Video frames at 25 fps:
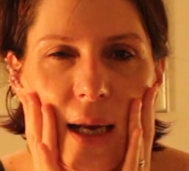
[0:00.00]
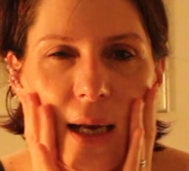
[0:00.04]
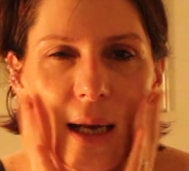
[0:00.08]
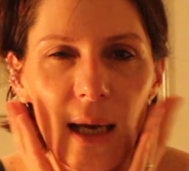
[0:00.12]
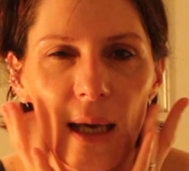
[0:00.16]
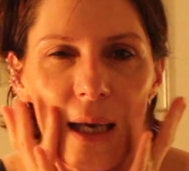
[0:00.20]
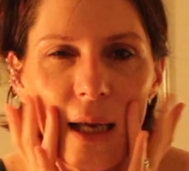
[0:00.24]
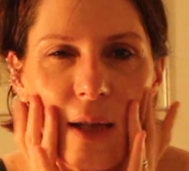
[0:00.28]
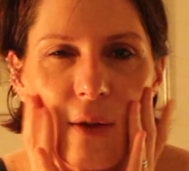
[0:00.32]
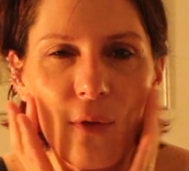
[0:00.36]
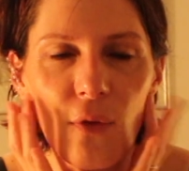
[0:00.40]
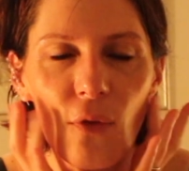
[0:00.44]
And
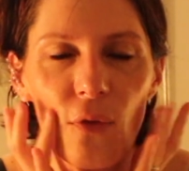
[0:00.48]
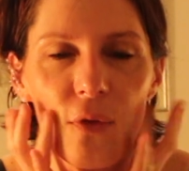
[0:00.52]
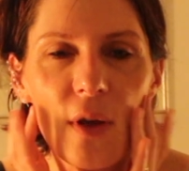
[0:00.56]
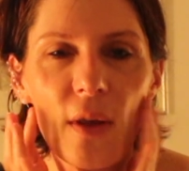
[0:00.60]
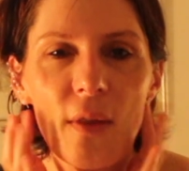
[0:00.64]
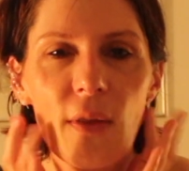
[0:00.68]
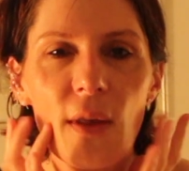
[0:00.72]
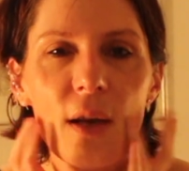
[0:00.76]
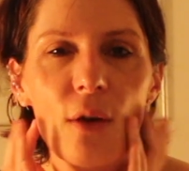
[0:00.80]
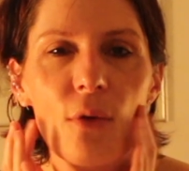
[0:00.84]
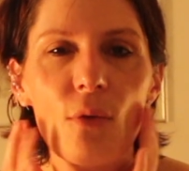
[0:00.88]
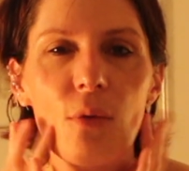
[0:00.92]
I can
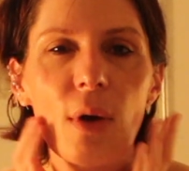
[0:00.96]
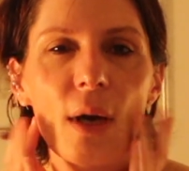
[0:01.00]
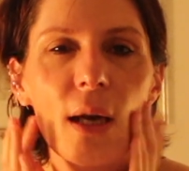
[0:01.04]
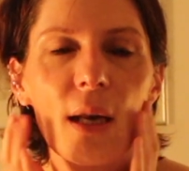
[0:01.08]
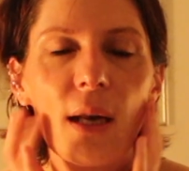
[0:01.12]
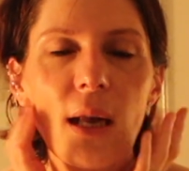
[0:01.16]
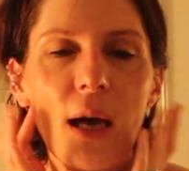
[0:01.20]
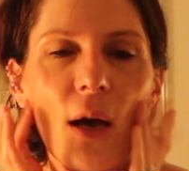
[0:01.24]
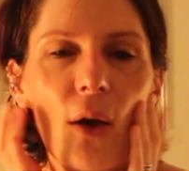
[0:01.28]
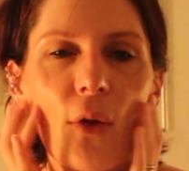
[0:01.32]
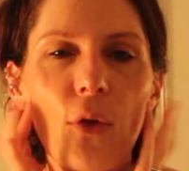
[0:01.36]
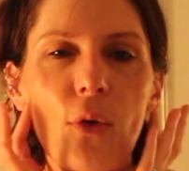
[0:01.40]
feel that
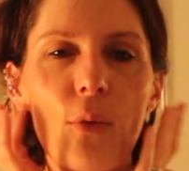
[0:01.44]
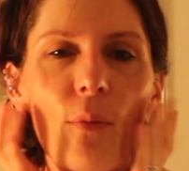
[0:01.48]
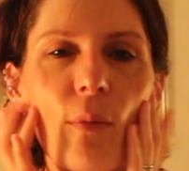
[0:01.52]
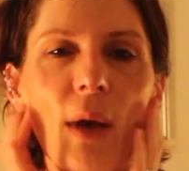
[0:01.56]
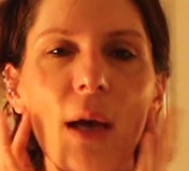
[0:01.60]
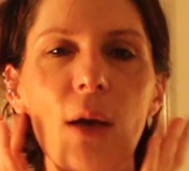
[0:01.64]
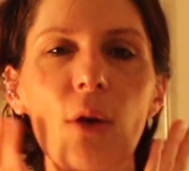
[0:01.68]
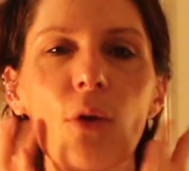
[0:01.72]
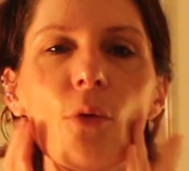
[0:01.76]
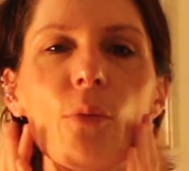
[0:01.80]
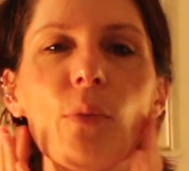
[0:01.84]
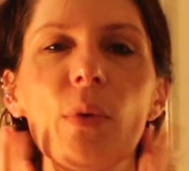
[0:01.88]
right now the
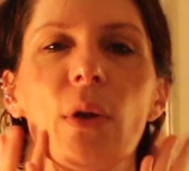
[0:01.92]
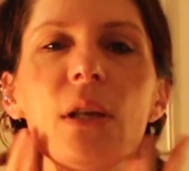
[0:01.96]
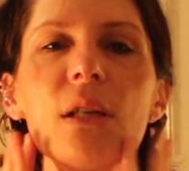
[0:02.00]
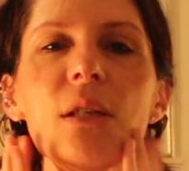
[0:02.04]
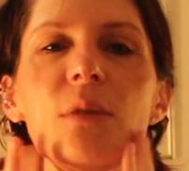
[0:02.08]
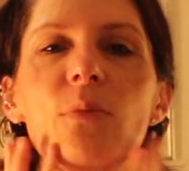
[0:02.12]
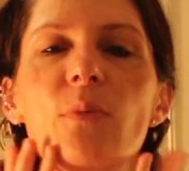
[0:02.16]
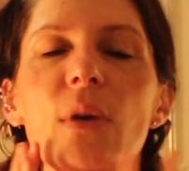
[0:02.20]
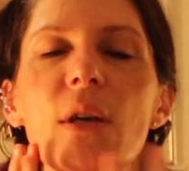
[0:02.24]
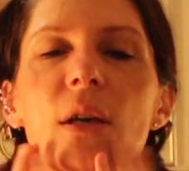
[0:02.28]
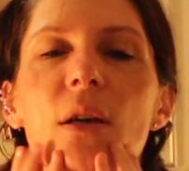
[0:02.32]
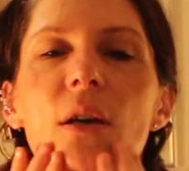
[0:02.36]
micropeel
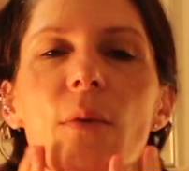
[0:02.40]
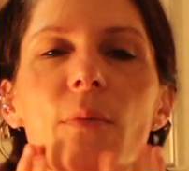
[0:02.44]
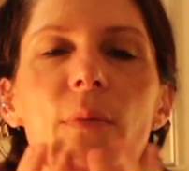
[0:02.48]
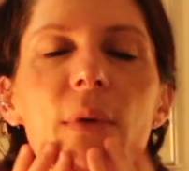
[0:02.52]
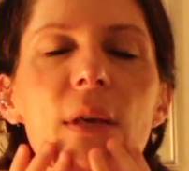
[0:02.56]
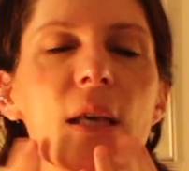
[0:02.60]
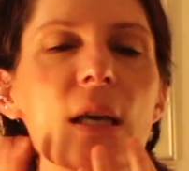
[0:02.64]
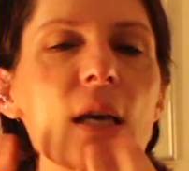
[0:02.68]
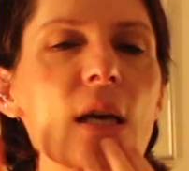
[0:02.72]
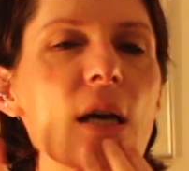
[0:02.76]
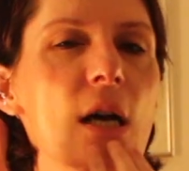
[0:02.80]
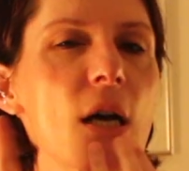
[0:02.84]
is
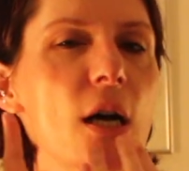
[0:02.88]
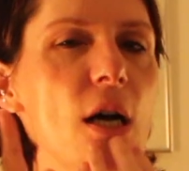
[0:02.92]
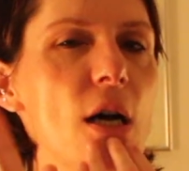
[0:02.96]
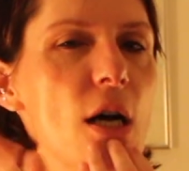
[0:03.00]
becoming